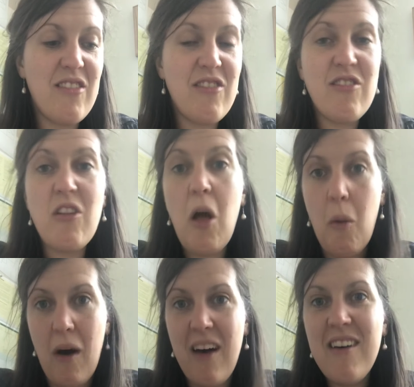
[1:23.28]

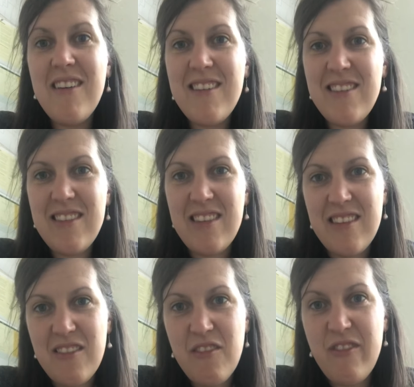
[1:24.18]
slower
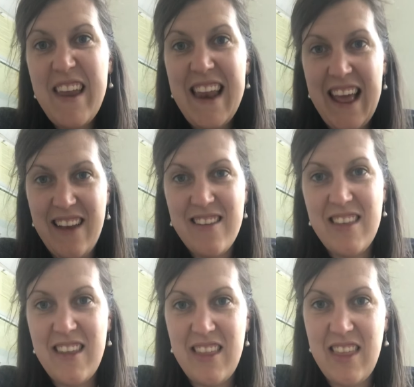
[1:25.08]
feeling to
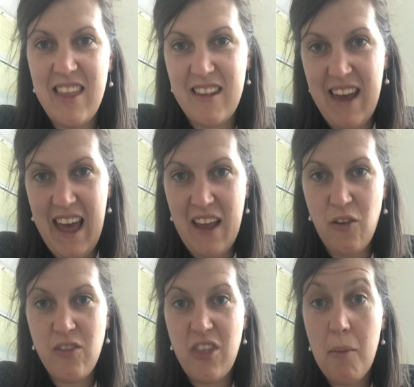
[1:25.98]
the day
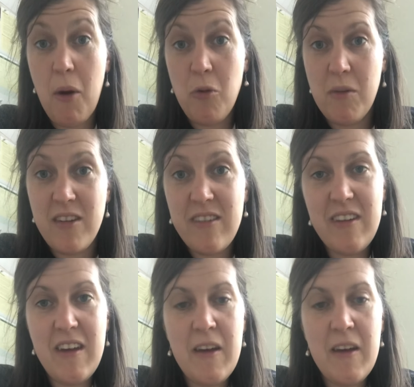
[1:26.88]
or to the moment.